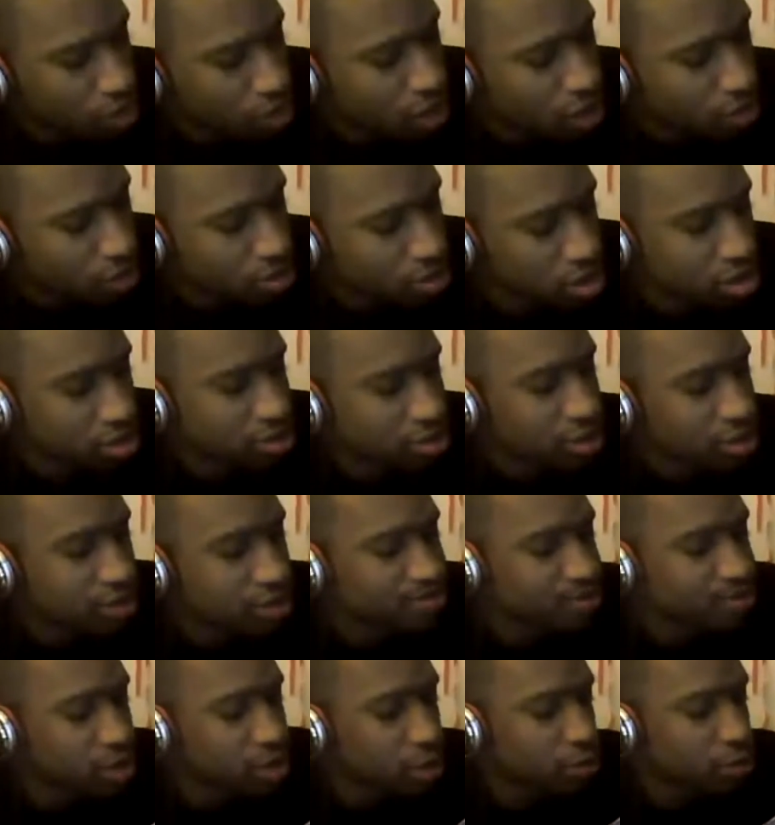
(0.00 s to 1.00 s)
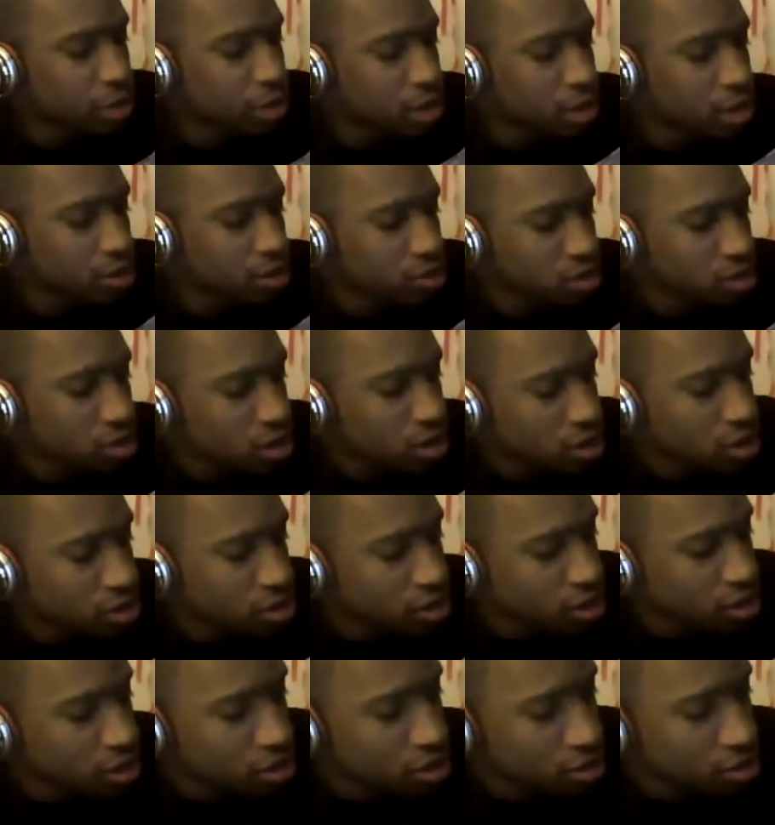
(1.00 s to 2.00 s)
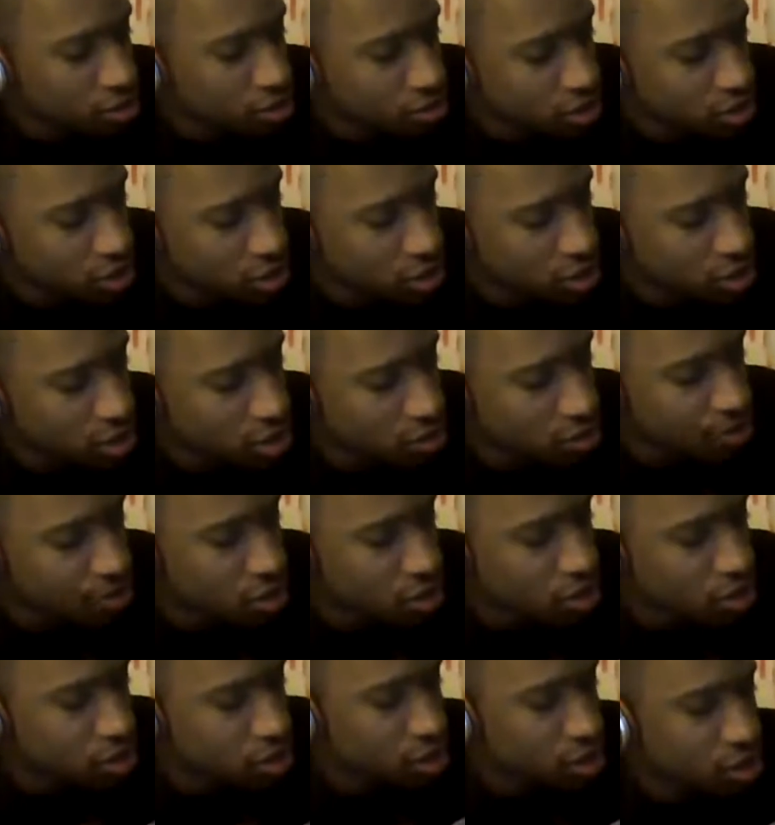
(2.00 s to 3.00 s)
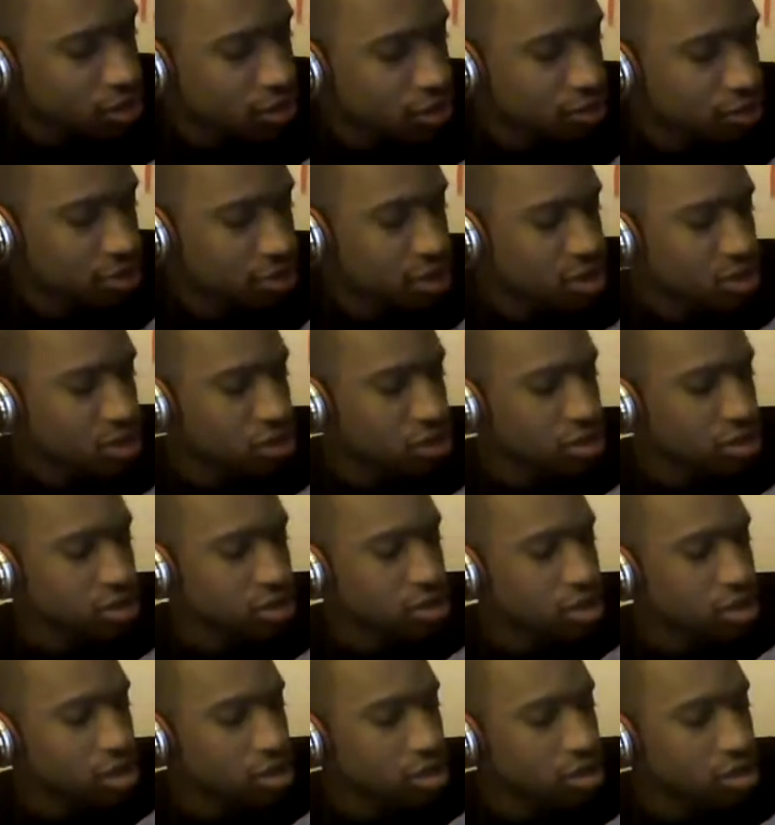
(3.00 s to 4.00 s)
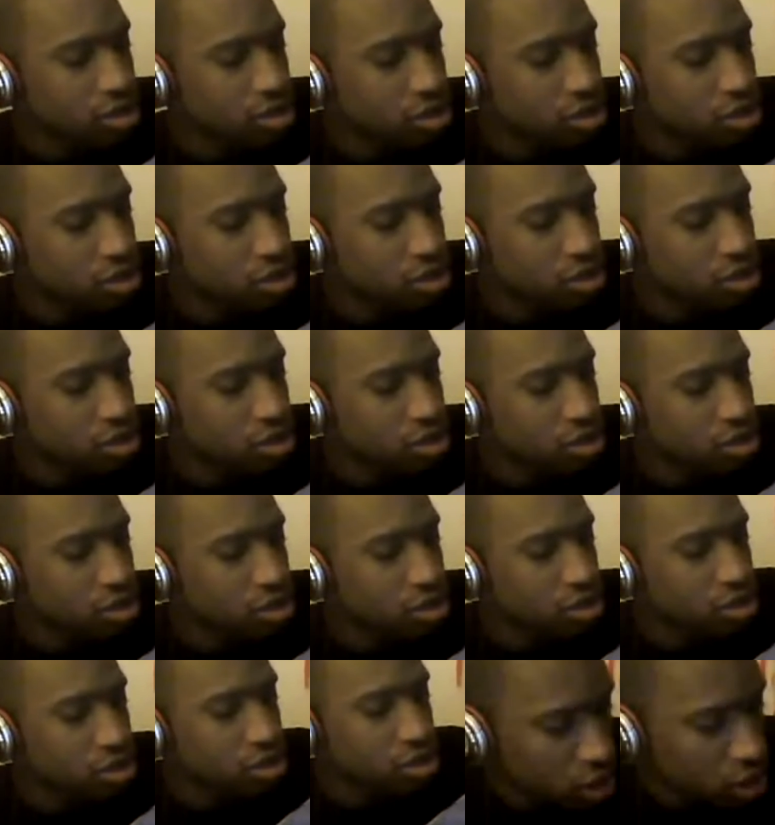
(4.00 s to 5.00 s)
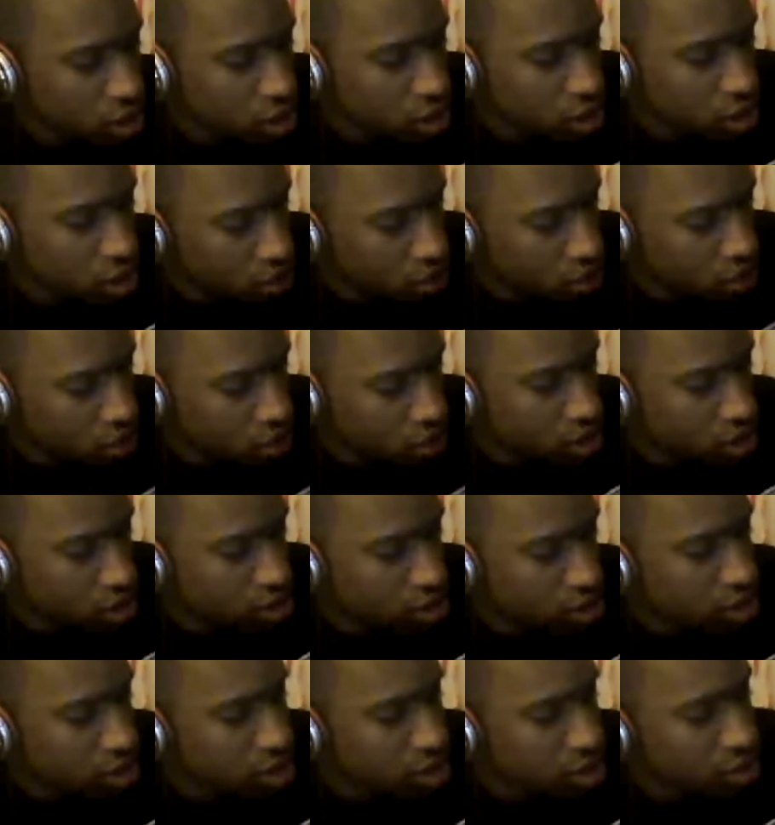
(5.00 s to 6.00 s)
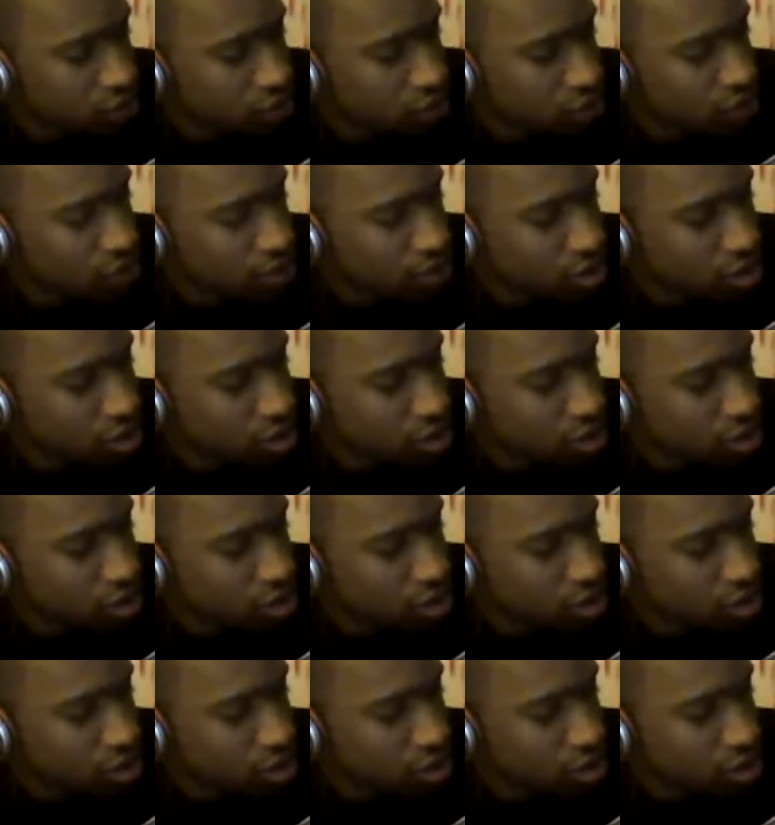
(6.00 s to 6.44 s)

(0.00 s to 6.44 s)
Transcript: comes in. Depending on the incarnation, it alternates from a